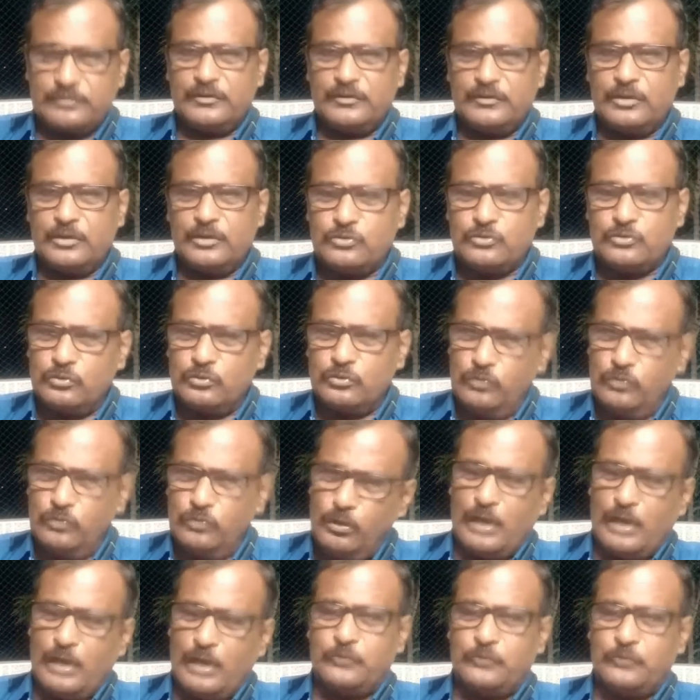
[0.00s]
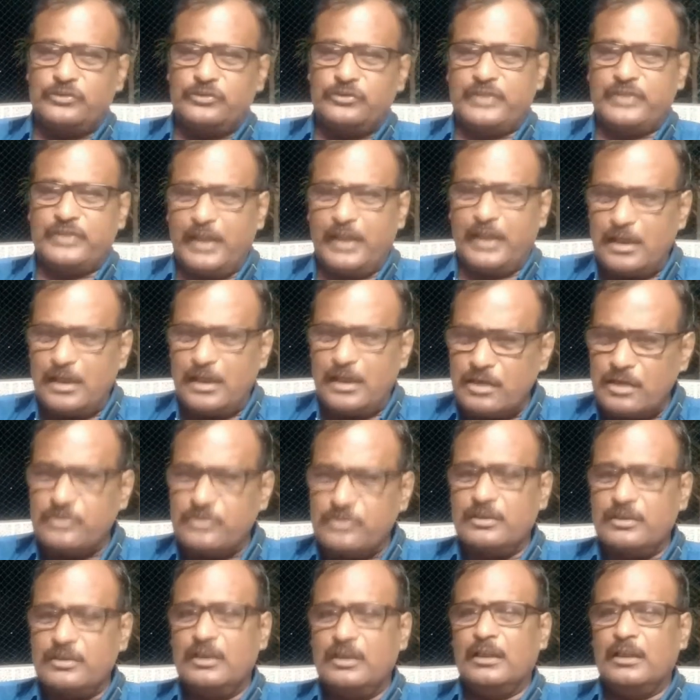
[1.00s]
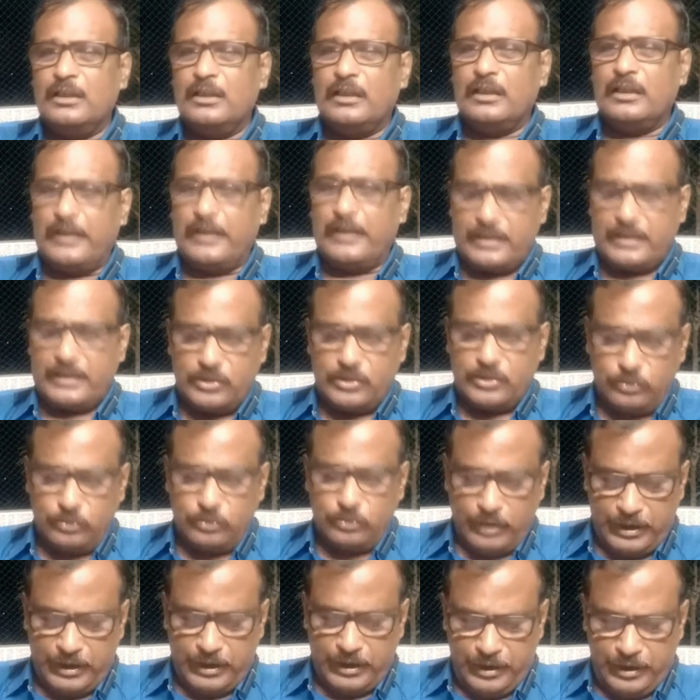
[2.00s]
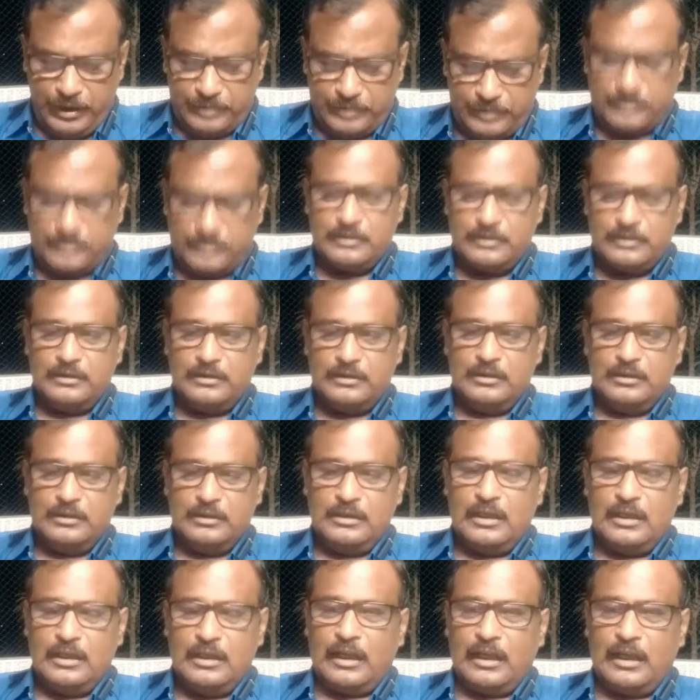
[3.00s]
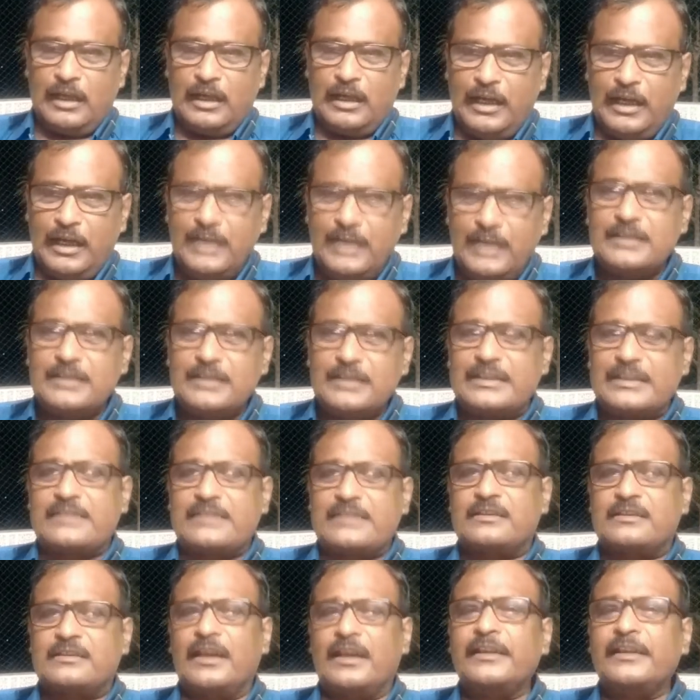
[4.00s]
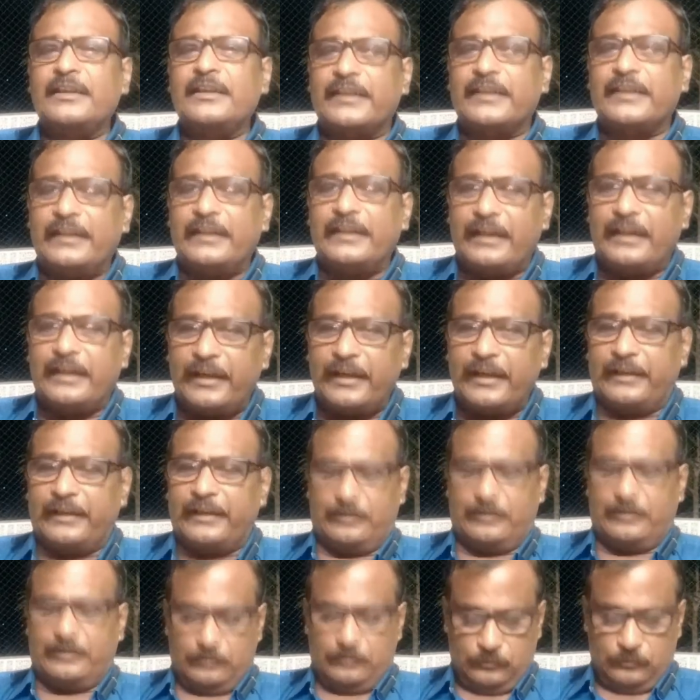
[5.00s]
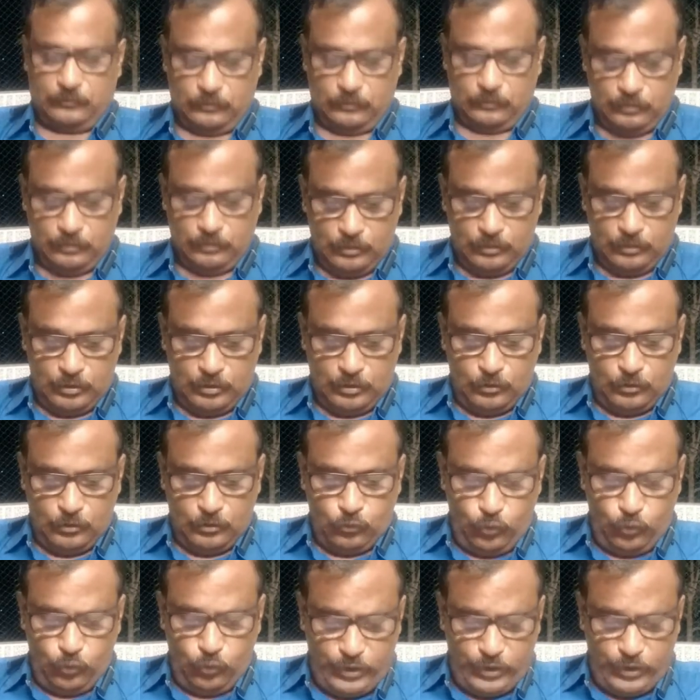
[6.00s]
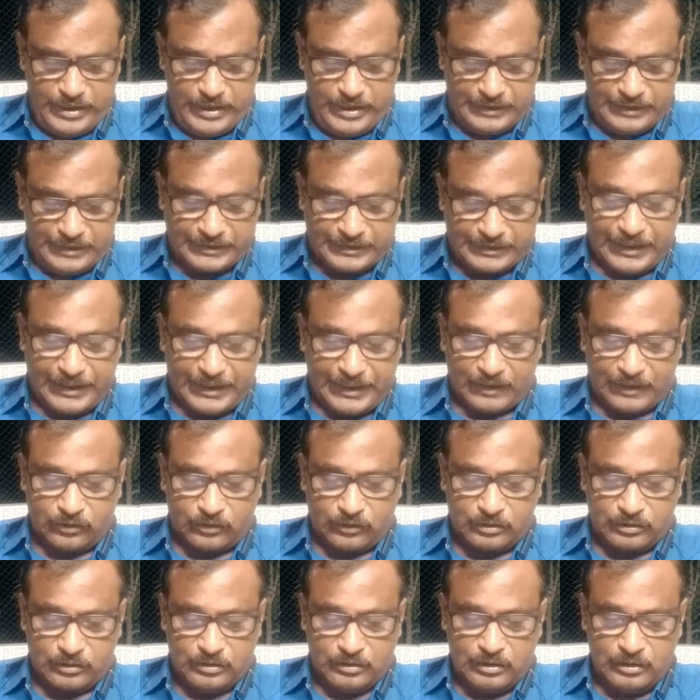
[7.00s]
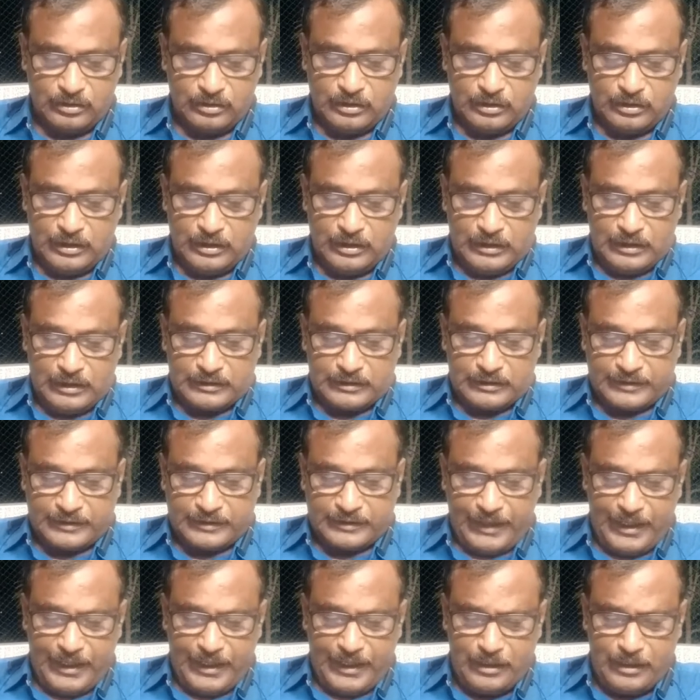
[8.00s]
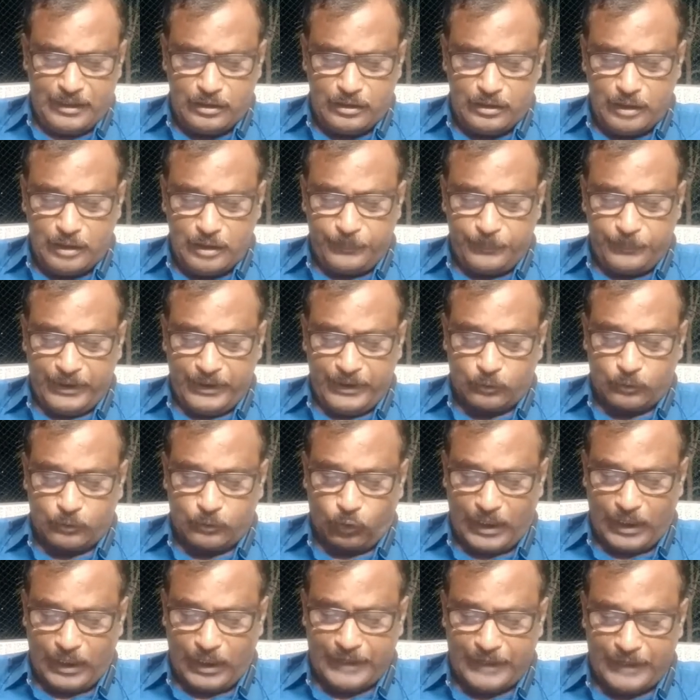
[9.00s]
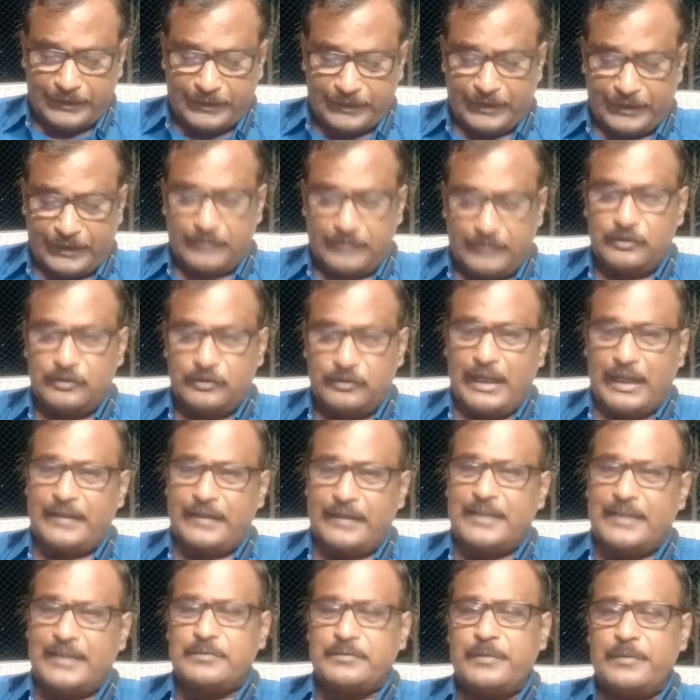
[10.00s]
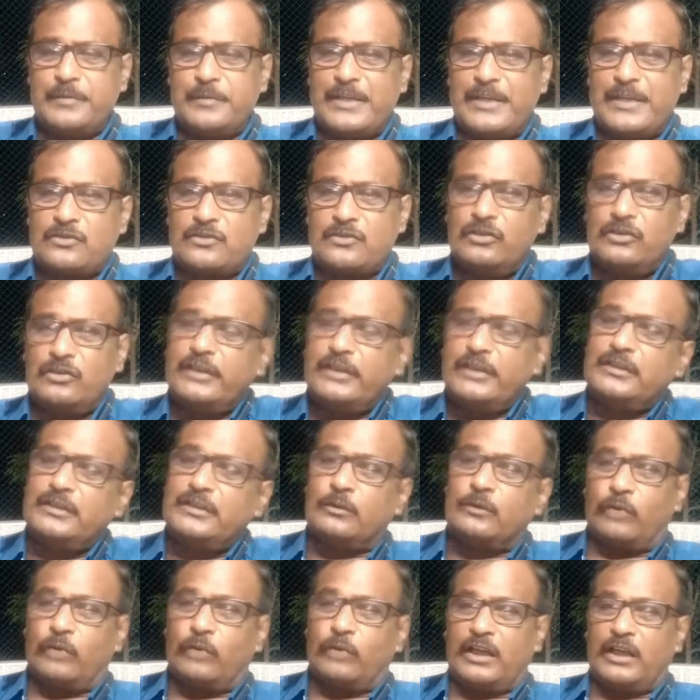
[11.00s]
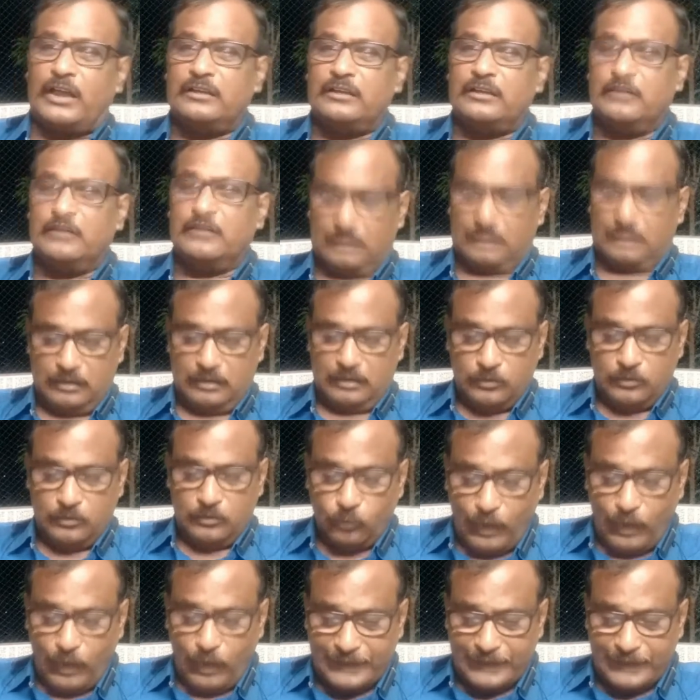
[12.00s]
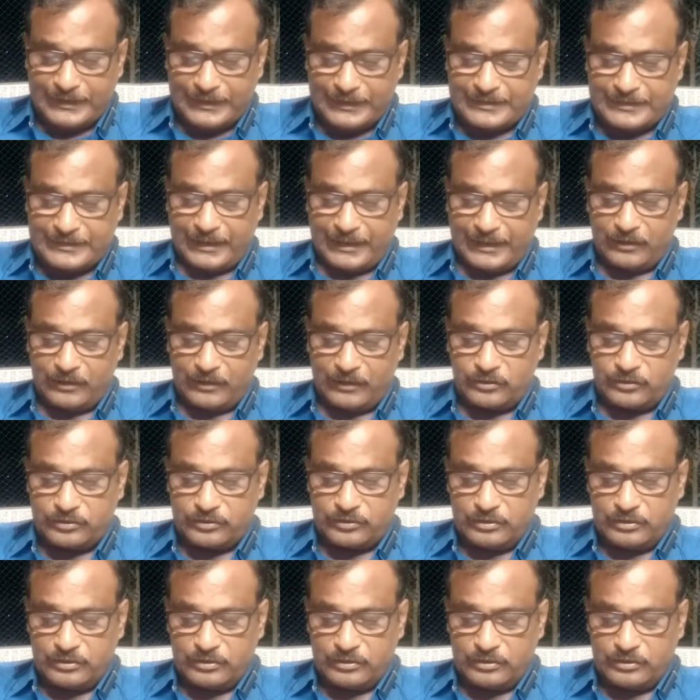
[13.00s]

You should know sharers, residuaries, and distant kindred. Who is a sharer? Sharer of a Quran, it has been mentioned in the Quran. Who are these sharers?